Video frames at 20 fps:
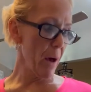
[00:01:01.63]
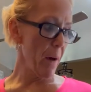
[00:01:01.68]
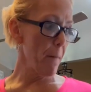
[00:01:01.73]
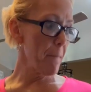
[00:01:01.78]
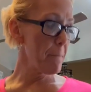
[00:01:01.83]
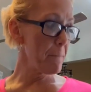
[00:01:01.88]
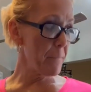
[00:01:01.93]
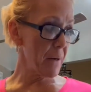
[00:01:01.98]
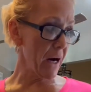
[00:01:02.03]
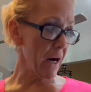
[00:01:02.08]

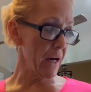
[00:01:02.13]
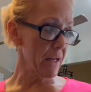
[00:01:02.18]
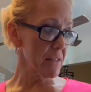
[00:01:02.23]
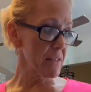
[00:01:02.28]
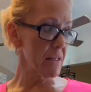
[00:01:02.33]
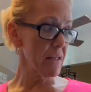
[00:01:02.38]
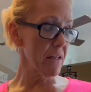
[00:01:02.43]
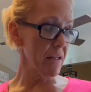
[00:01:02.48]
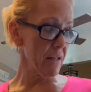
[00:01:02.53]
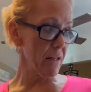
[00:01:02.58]
but
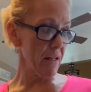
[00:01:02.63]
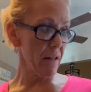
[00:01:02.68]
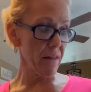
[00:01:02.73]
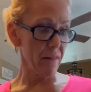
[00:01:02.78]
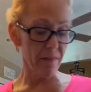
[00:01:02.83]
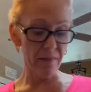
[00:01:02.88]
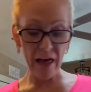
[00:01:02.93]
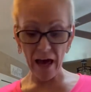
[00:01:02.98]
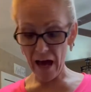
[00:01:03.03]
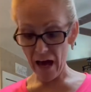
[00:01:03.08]

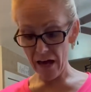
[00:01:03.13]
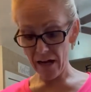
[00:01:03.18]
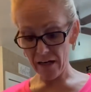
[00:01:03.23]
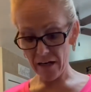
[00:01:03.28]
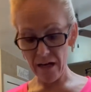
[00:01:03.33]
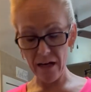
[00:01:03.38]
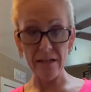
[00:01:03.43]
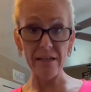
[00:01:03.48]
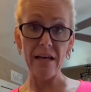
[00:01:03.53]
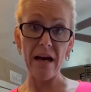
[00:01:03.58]
that
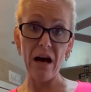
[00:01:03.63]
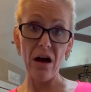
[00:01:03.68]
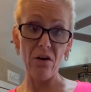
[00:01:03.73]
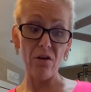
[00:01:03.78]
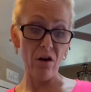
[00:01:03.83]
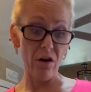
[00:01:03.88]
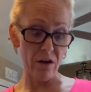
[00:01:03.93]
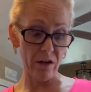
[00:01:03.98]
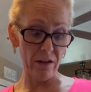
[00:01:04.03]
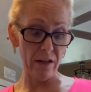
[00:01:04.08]
cut down
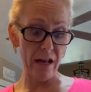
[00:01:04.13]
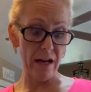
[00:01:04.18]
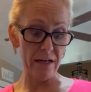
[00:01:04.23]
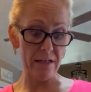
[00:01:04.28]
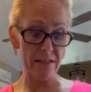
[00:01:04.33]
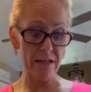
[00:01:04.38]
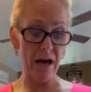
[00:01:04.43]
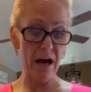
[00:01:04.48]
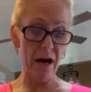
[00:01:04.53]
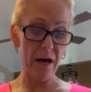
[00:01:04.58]
on a lot of
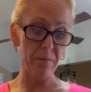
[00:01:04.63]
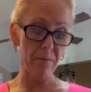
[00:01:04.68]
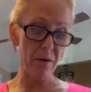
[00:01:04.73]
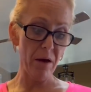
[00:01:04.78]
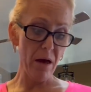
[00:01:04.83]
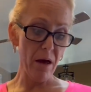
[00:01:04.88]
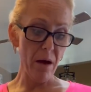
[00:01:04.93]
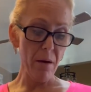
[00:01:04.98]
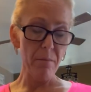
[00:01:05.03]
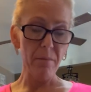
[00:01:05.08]
time
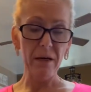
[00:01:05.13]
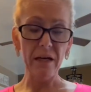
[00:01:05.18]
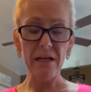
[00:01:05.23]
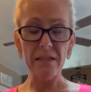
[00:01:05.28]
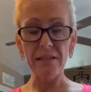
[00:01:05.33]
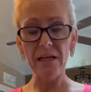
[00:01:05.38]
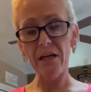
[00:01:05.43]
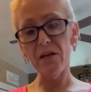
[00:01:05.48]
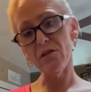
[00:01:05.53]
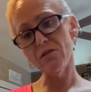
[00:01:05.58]

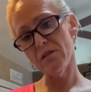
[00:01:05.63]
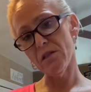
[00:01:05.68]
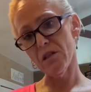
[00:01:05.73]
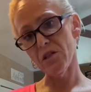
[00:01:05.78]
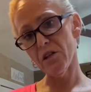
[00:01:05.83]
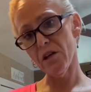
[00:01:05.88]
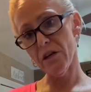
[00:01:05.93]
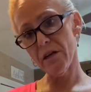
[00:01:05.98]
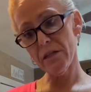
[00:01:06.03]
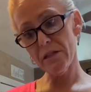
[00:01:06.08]
because I use the
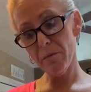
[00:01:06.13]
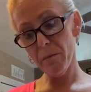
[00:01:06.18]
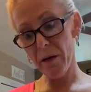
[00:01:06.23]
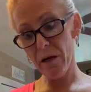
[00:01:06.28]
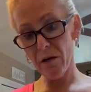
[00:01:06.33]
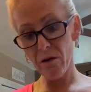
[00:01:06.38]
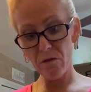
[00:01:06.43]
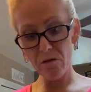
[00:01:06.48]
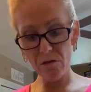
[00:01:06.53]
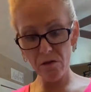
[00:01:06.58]
cherry
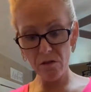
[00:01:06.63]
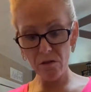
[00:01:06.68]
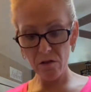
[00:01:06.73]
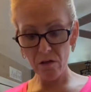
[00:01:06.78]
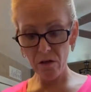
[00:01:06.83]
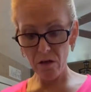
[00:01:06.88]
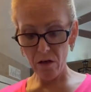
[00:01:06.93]
tomatoes.